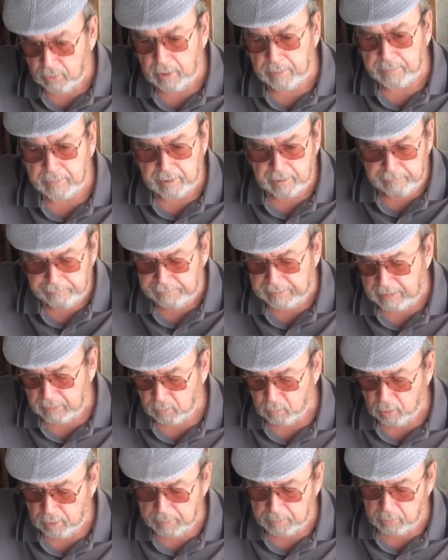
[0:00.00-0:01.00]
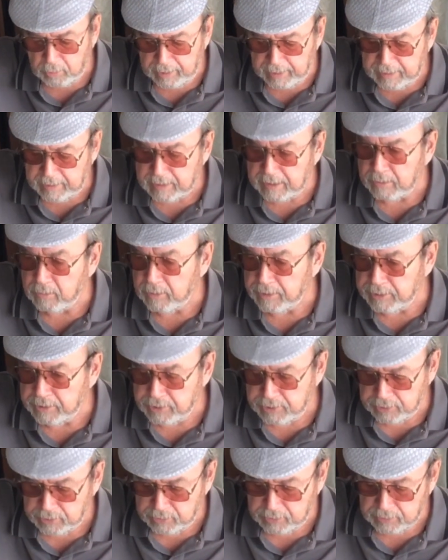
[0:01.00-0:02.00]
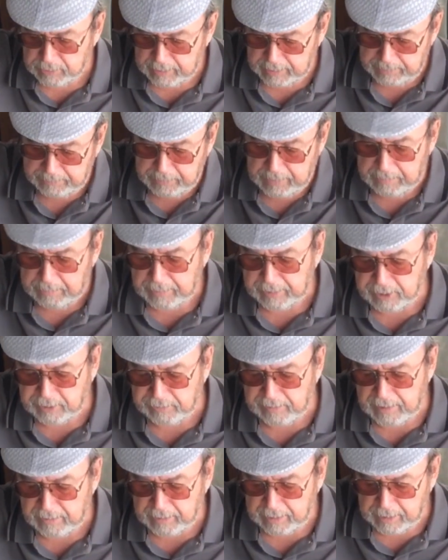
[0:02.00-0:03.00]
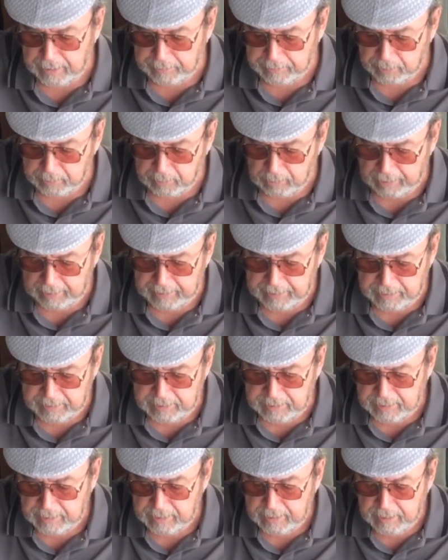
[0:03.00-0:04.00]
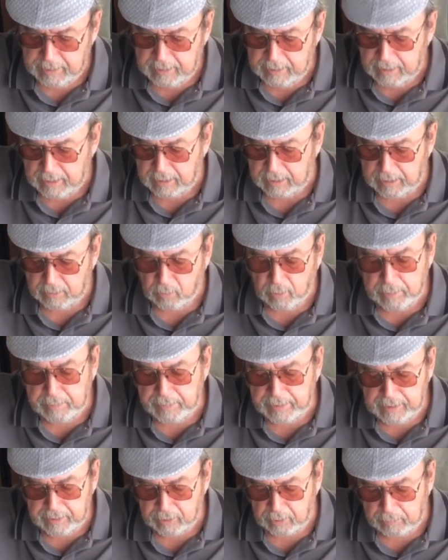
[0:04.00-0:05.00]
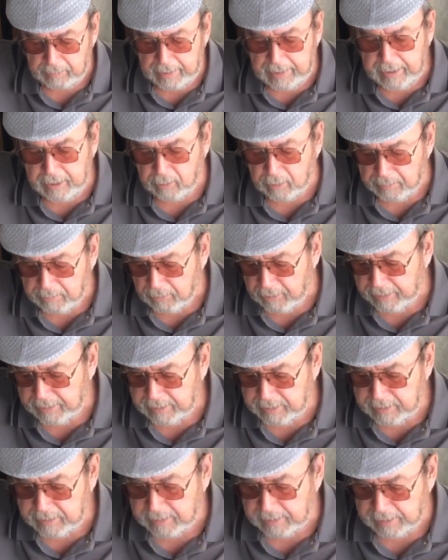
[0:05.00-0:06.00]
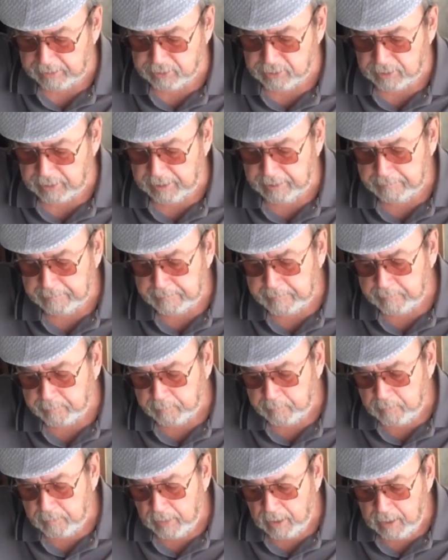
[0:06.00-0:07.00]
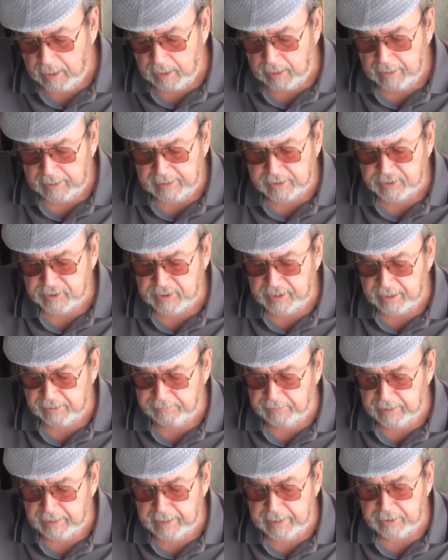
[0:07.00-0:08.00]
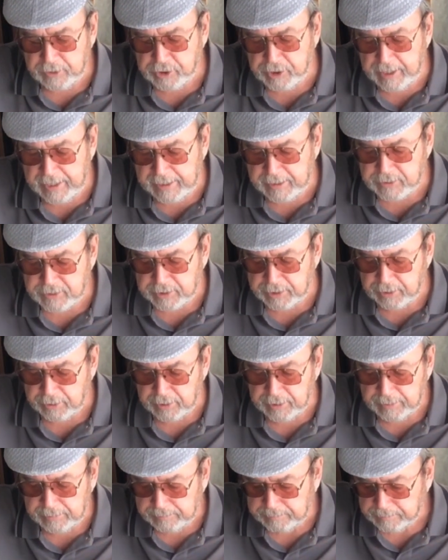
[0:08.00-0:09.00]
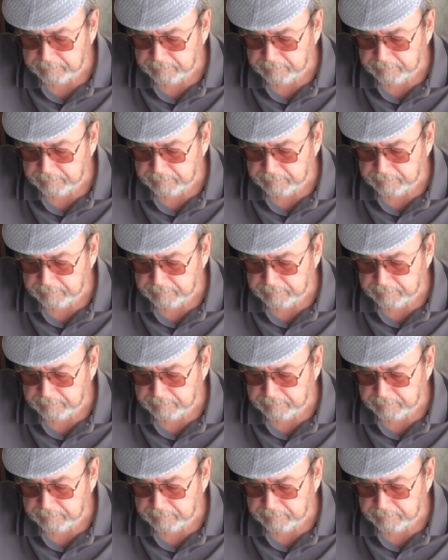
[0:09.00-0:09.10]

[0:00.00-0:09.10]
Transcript: Walmart, found 1 brand. I went to Publix, found the other brand, one being their bakery brand, actually. And like I said, if you get a chance and you're